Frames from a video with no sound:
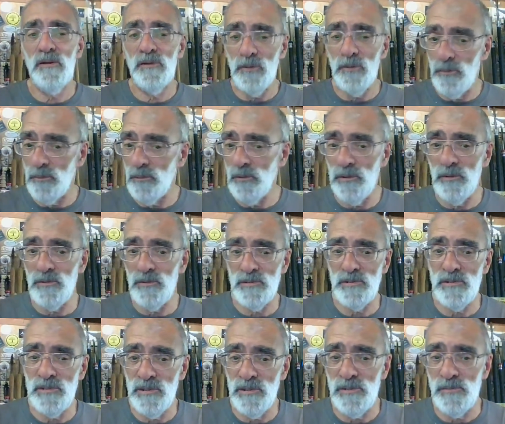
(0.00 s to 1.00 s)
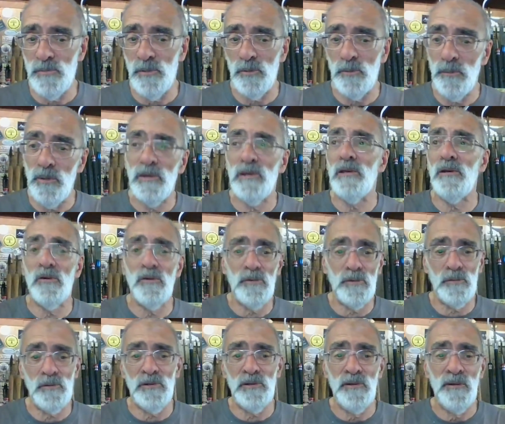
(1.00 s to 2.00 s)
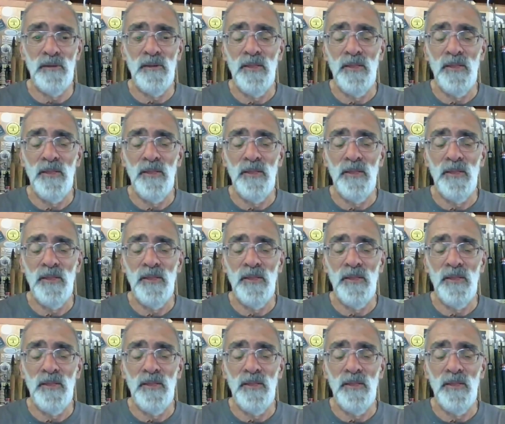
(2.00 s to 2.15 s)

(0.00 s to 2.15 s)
I normally use the 6mm MIDI hollower